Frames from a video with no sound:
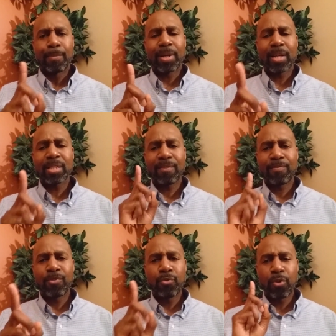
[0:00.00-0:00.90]
Because if
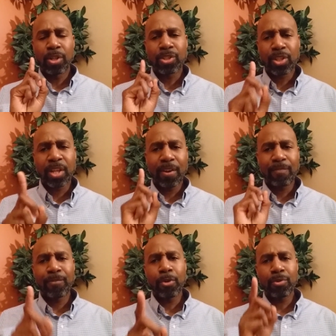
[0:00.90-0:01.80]
you uh, can
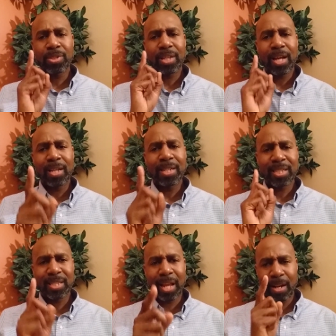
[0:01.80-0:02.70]
first
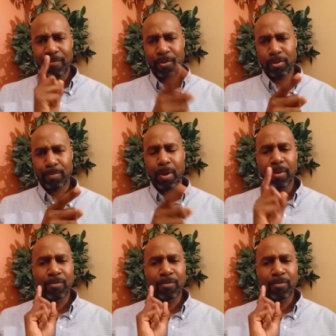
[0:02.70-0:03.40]
understand the first part,